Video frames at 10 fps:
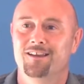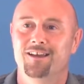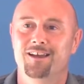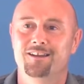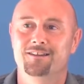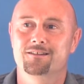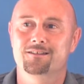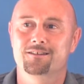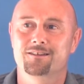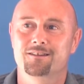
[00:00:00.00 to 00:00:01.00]
And
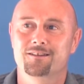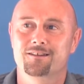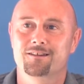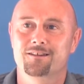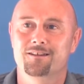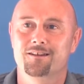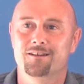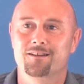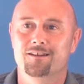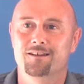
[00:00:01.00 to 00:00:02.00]

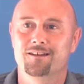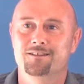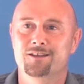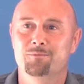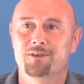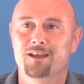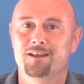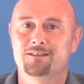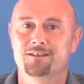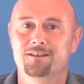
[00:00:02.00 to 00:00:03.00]
as I
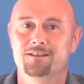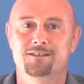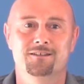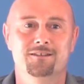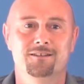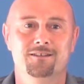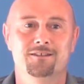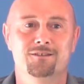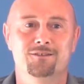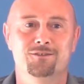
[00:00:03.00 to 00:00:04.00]
began to listen to
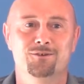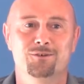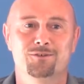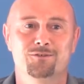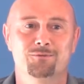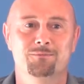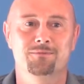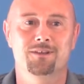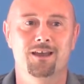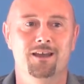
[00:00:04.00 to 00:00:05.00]
these talks from
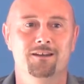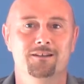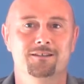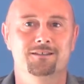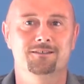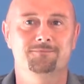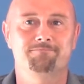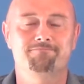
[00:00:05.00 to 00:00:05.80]
Candice,